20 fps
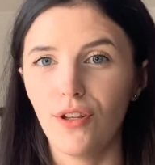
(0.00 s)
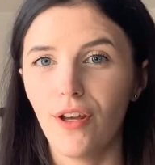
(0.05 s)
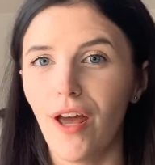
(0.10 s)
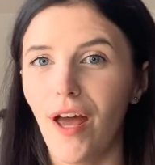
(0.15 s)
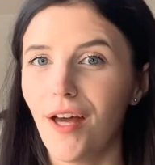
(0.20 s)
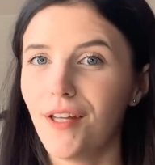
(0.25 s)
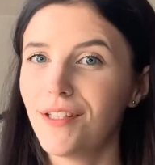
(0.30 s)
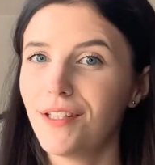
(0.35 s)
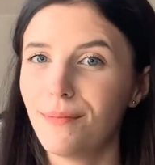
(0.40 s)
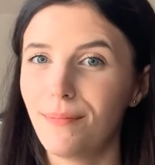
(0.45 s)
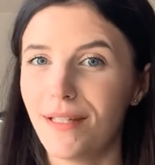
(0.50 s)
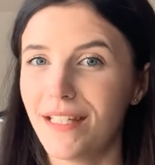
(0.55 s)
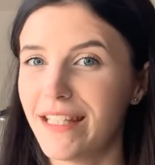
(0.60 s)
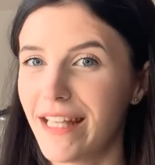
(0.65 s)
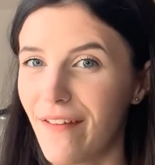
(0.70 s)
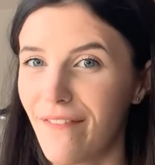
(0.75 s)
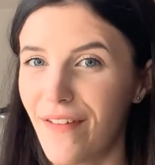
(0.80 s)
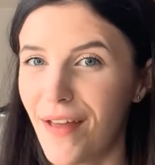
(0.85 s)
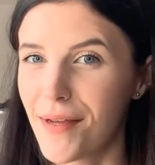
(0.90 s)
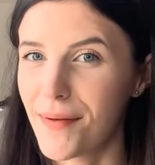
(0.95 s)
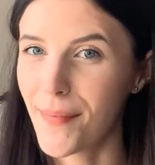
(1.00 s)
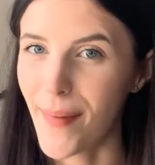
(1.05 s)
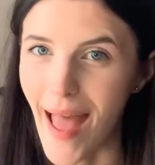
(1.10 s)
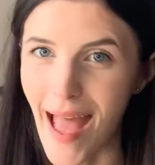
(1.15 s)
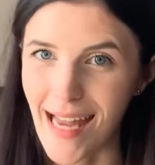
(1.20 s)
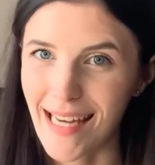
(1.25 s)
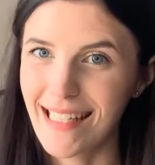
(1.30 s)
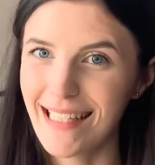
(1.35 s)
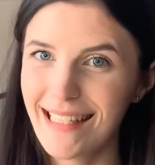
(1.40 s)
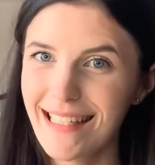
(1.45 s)
specific
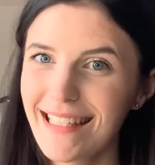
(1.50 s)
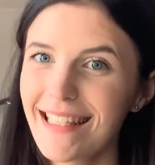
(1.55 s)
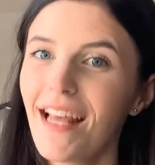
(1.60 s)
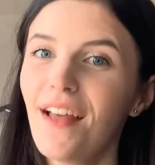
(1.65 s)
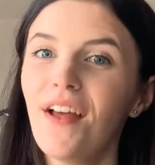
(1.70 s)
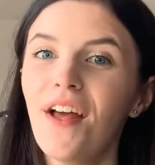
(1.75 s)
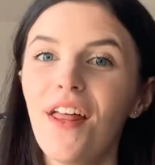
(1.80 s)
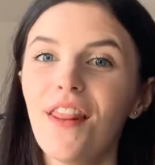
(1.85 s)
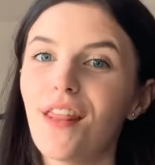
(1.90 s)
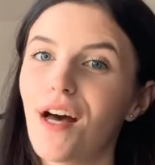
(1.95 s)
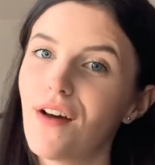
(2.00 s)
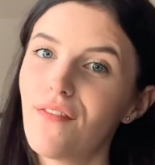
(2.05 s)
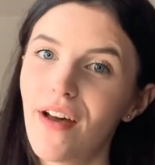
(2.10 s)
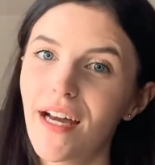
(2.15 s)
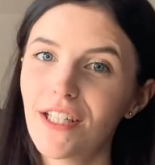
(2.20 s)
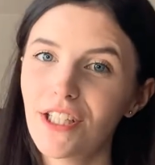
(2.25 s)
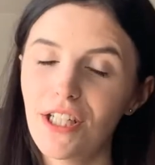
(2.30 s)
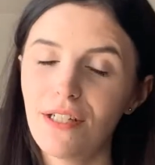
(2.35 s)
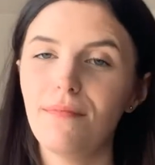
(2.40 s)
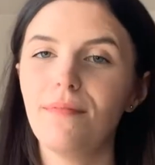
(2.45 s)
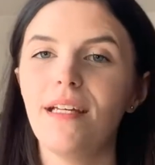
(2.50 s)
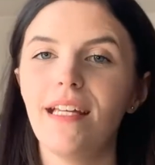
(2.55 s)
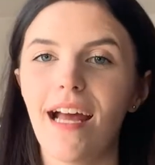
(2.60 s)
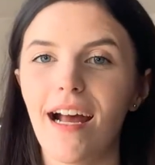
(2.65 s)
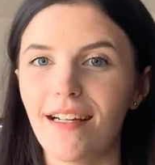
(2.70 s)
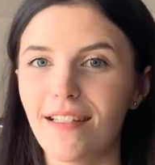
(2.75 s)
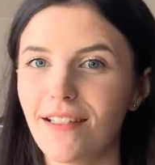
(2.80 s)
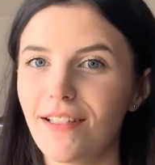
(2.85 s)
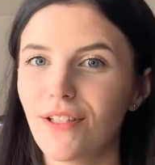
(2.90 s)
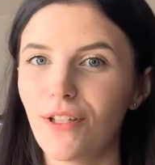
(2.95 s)
pens that I've actually been
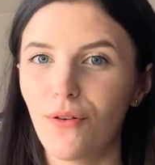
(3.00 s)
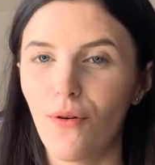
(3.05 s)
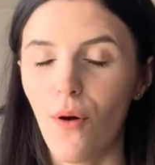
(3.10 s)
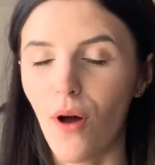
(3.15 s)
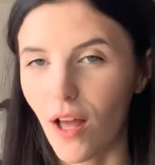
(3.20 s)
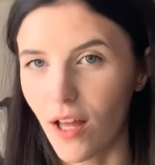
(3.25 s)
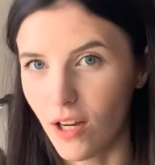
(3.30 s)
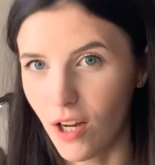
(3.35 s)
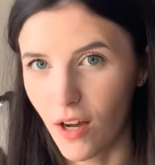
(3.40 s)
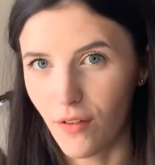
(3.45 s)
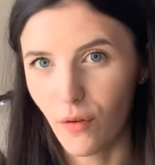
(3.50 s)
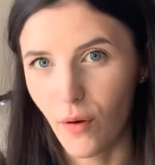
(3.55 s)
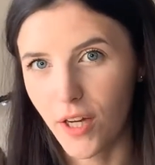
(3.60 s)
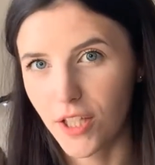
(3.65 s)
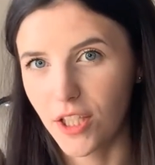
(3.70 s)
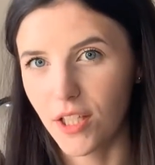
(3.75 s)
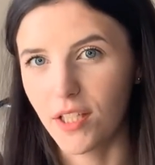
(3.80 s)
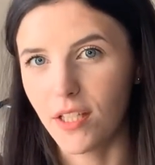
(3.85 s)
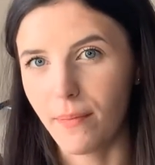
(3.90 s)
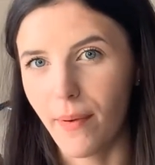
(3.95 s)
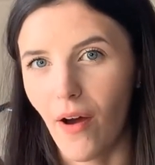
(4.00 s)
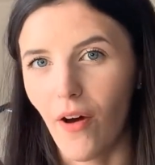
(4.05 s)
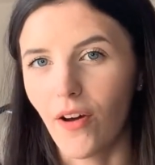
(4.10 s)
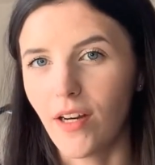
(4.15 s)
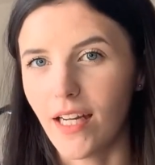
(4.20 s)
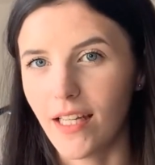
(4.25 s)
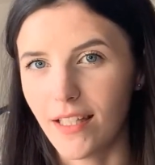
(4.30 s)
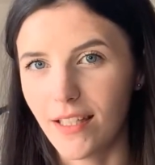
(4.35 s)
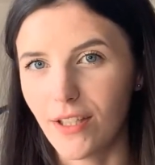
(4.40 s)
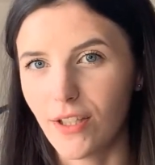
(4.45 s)
asked quite a lot of questions about on
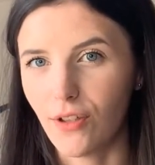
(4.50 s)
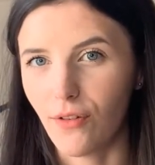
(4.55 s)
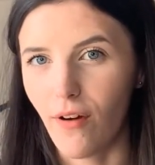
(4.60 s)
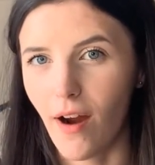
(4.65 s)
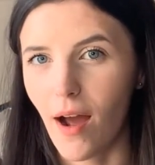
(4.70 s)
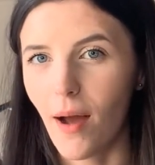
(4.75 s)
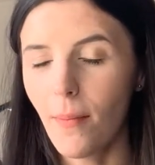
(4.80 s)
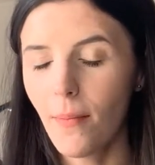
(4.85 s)
Instagram.